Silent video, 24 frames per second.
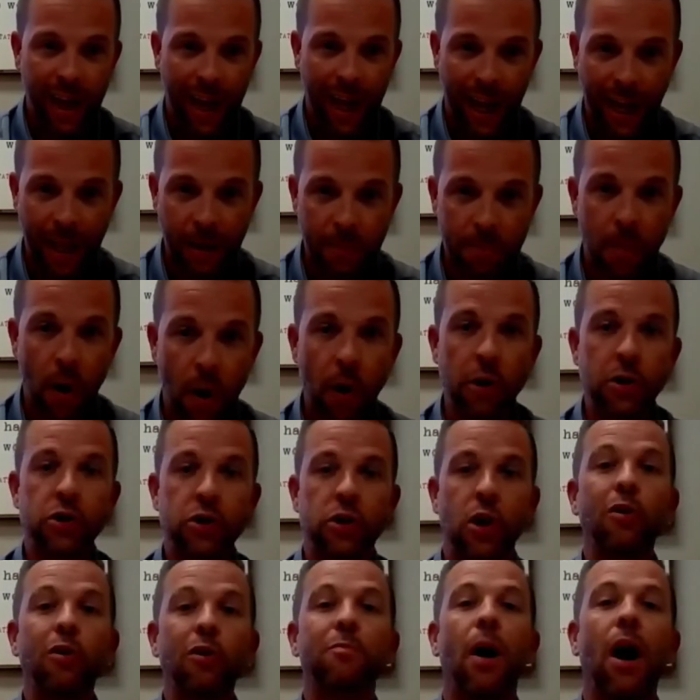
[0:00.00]
and merge
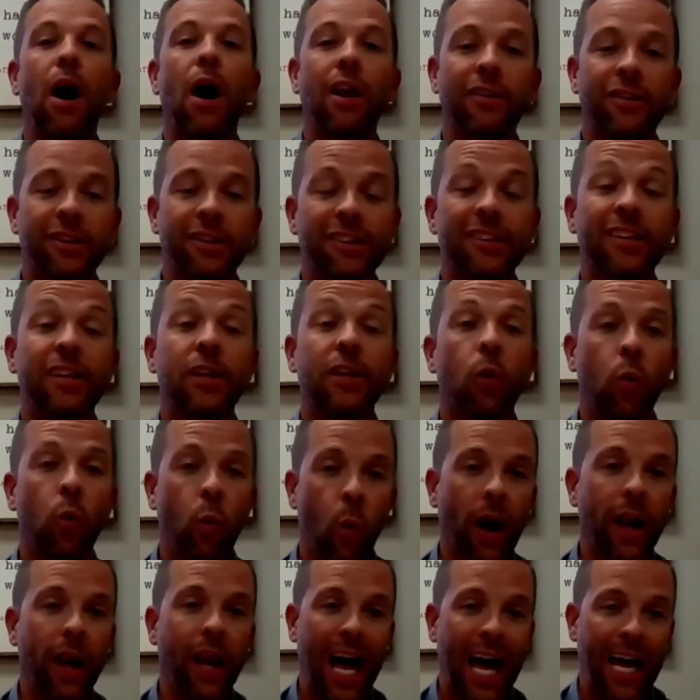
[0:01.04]
those policies into
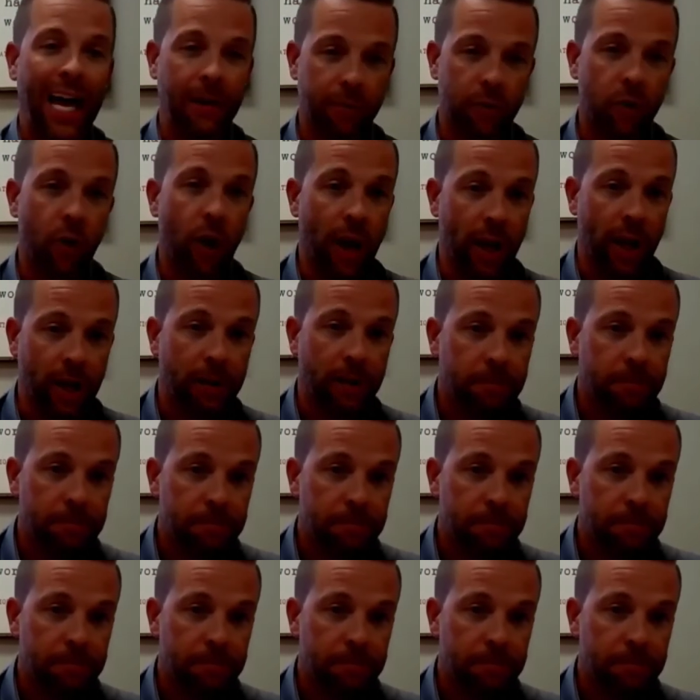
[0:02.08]
one line of credit.